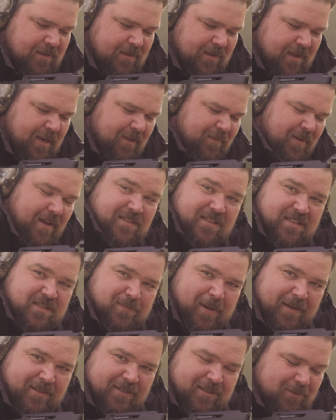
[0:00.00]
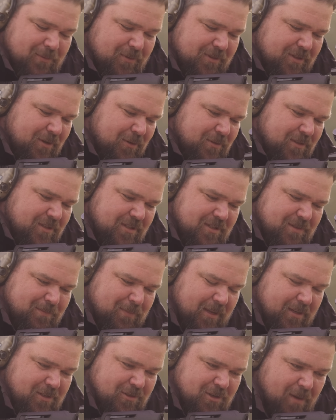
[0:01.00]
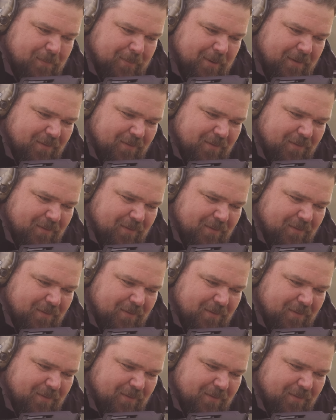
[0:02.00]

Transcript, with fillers: Kind of as expected with those just being dropped